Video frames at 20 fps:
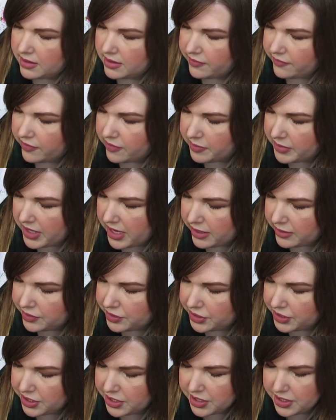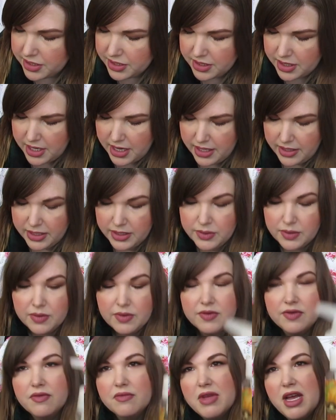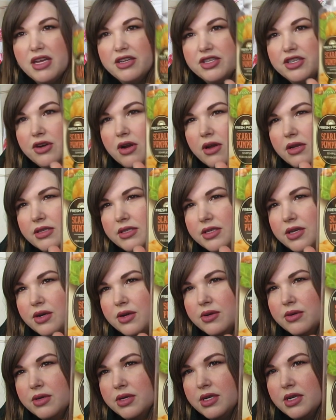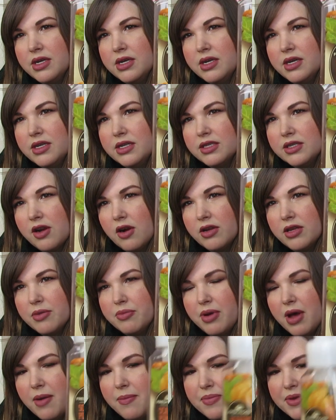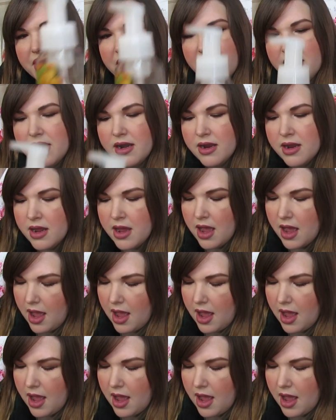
from last year, and this one was from last year also, Scarlet Pumpkin.